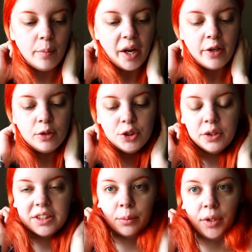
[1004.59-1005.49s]
But I know
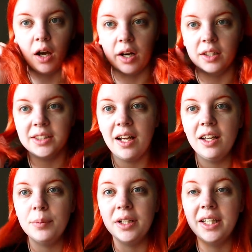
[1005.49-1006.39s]
June is going to be hot
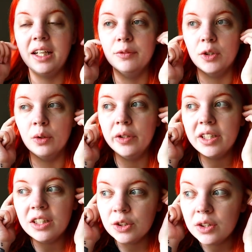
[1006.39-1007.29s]
outside, but, again, if we're only
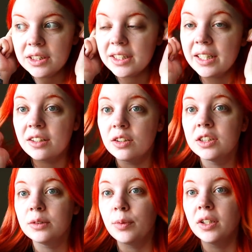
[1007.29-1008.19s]
going to do this, like, little
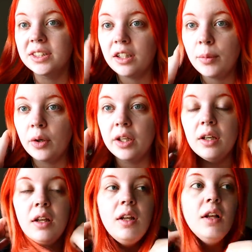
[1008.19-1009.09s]
small ceremony,